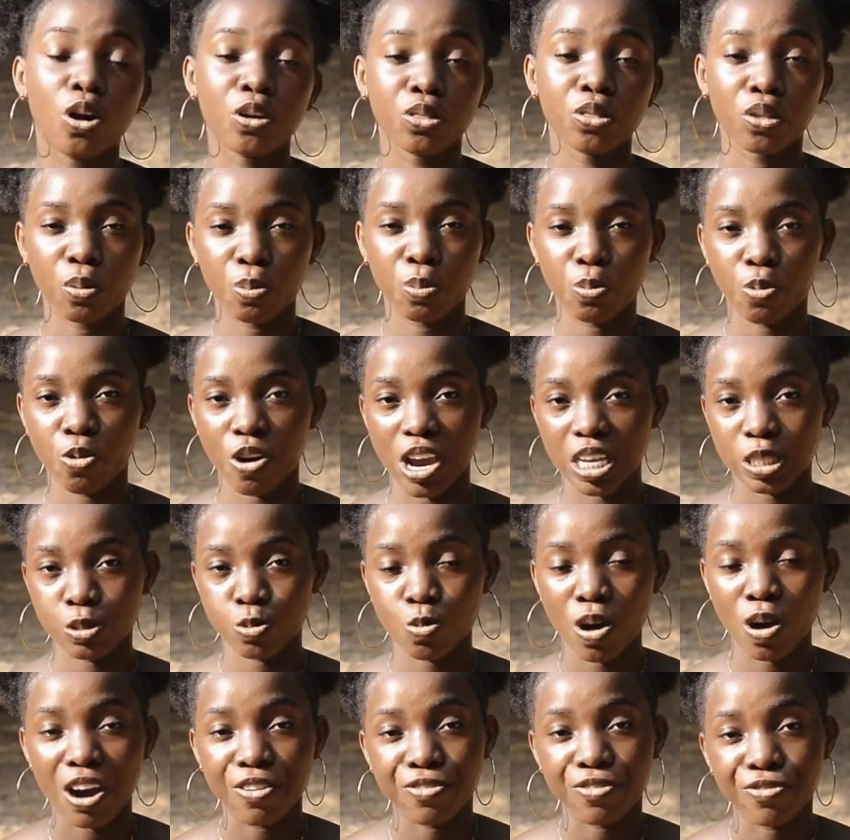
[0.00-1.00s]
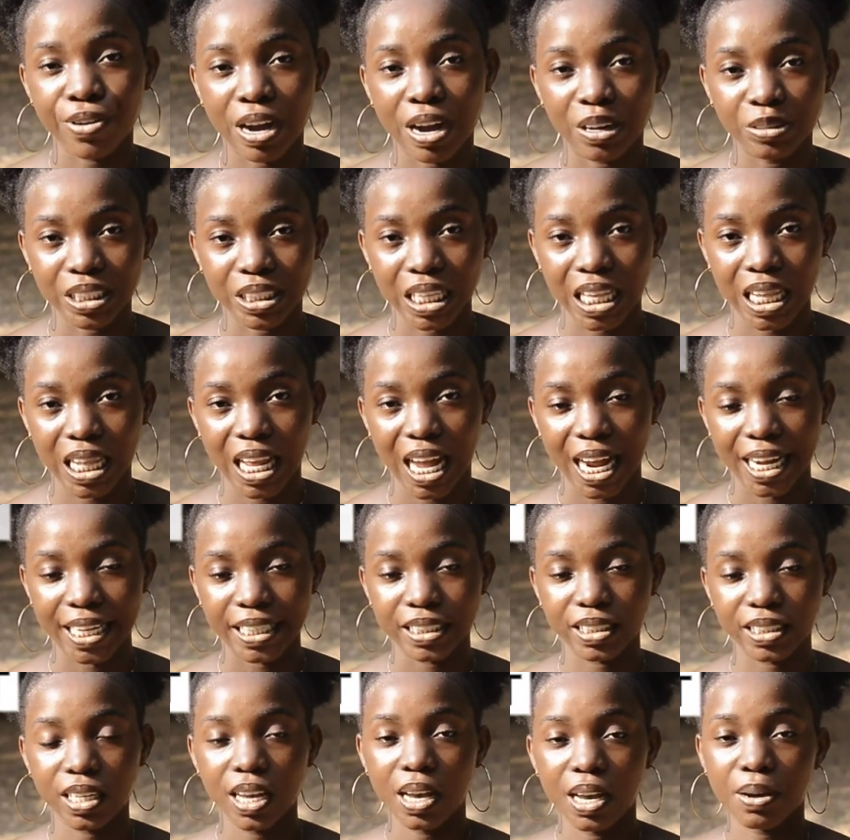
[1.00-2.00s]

to honor poets who have found the light,